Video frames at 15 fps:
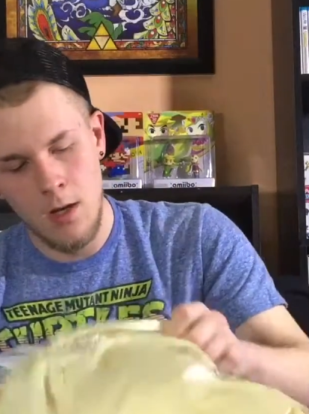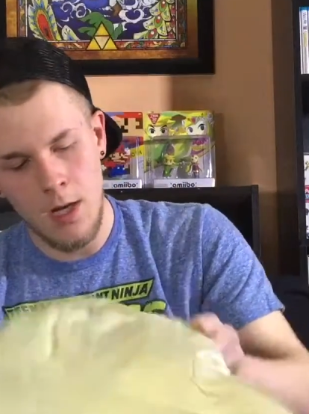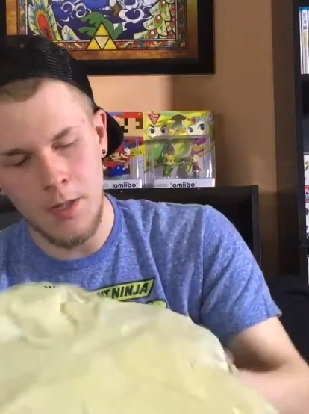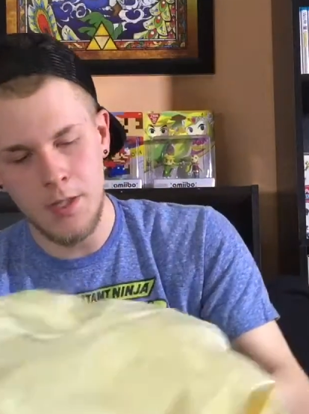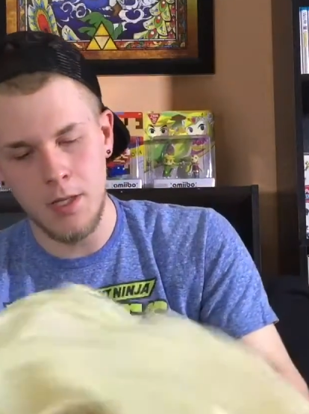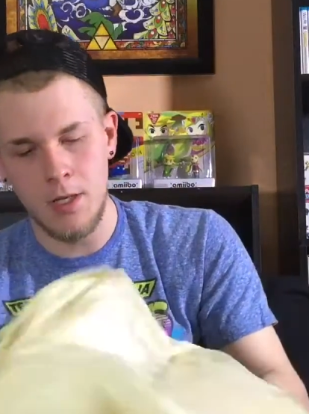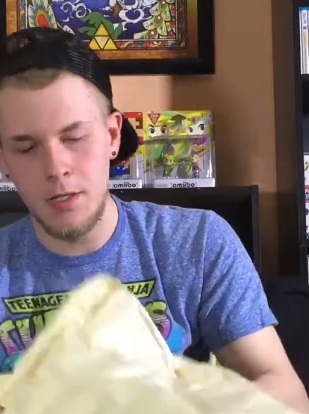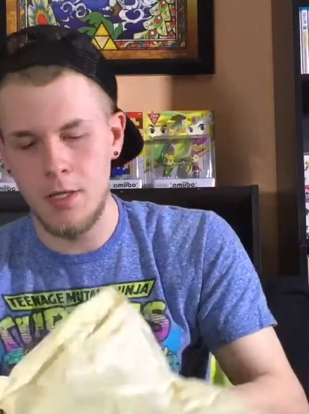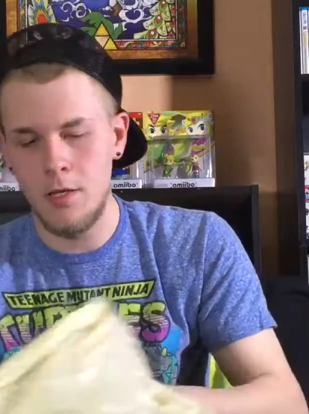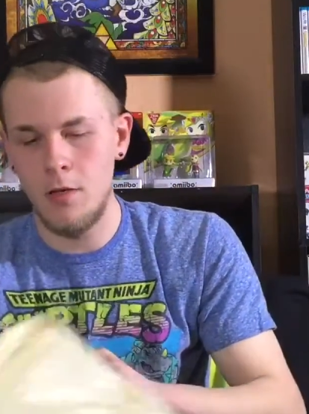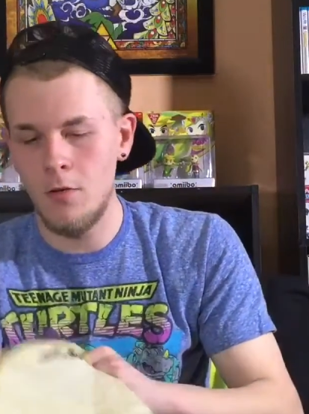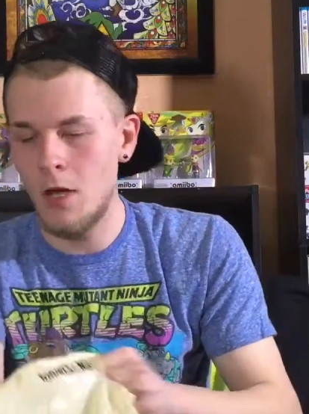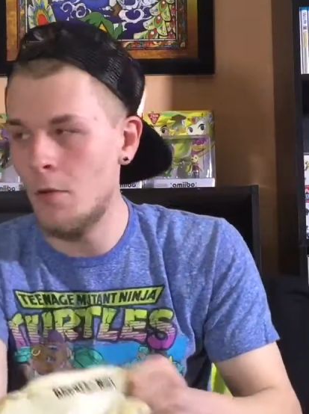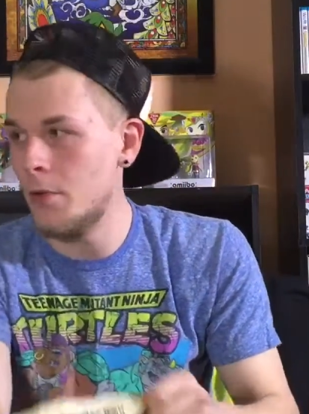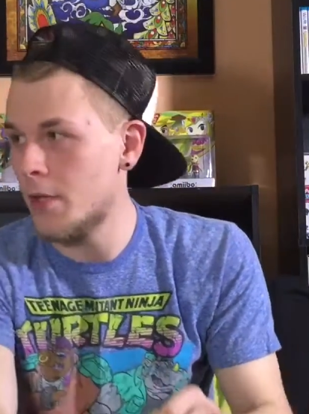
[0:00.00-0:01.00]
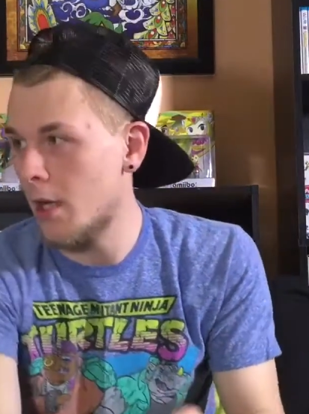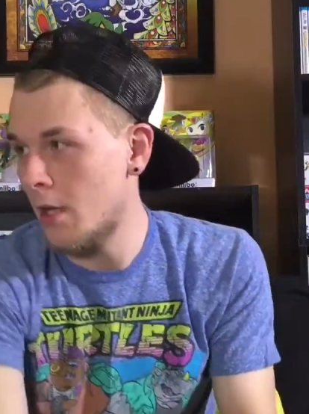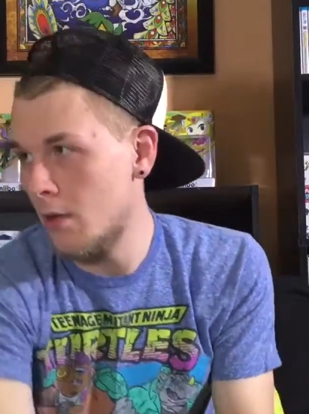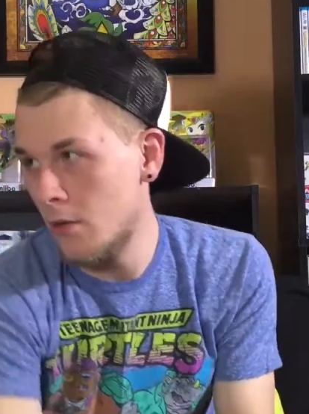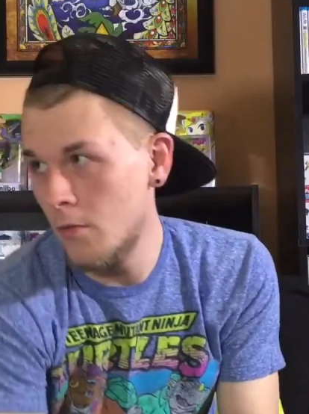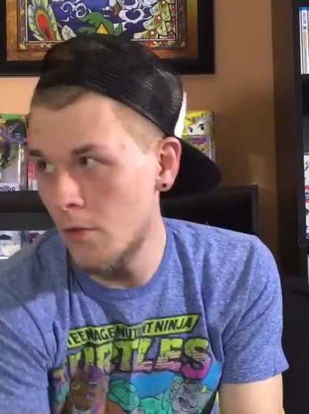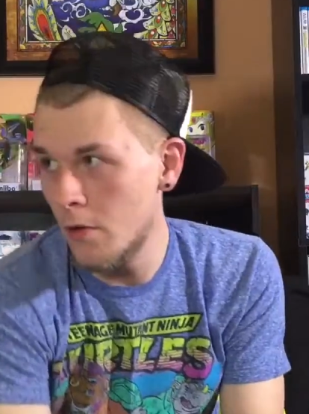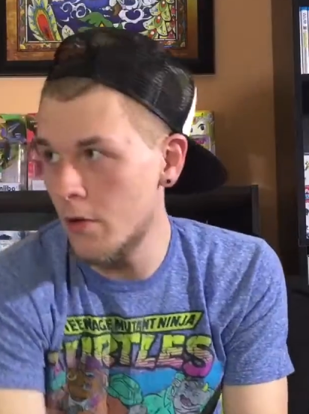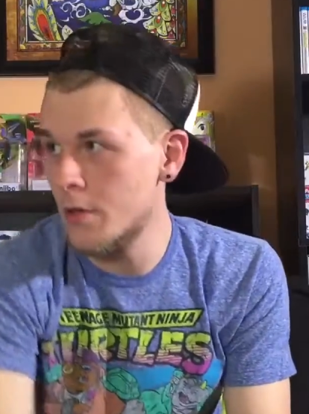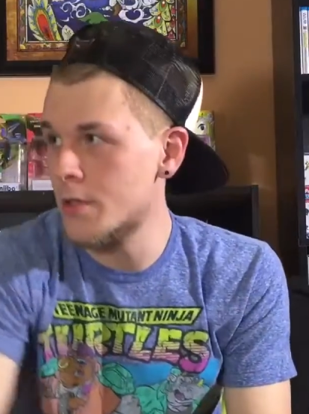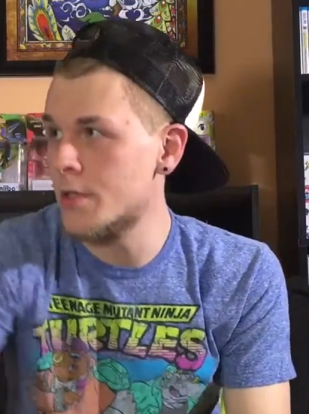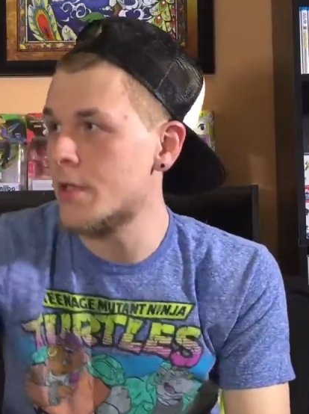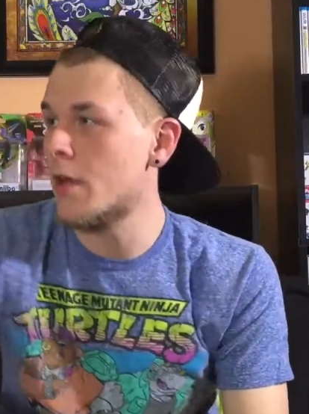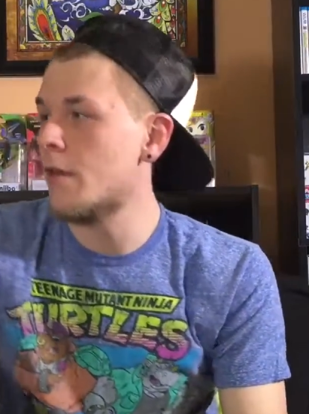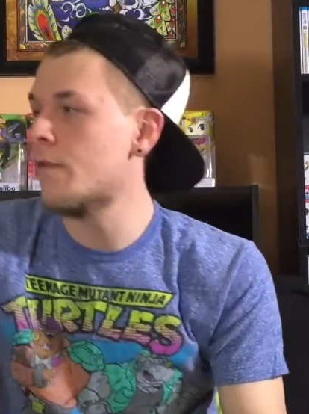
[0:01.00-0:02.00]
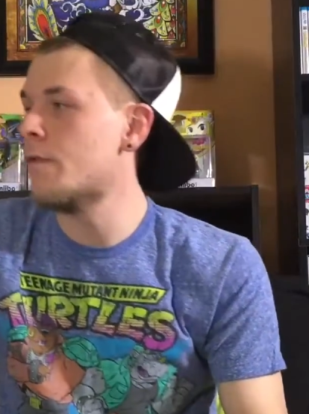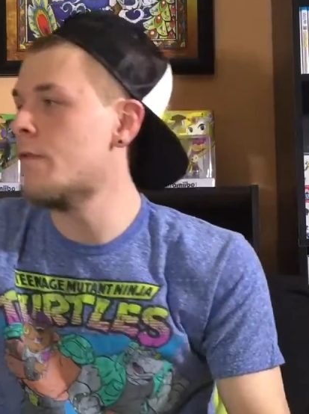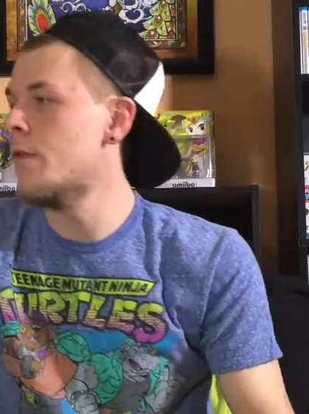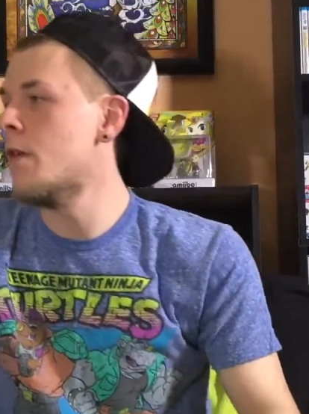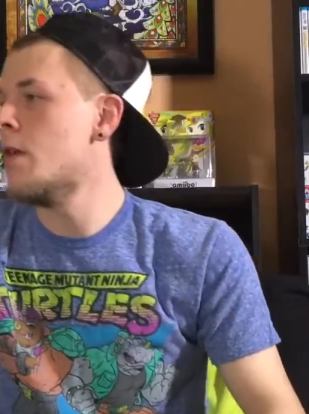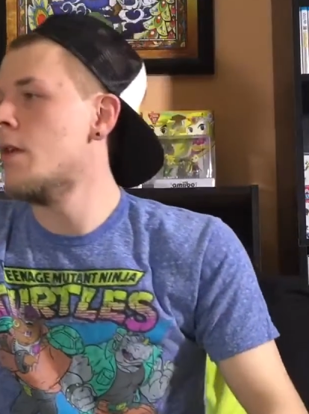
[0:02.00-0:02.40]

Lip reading: And to continue on with the Halo Wars stuff,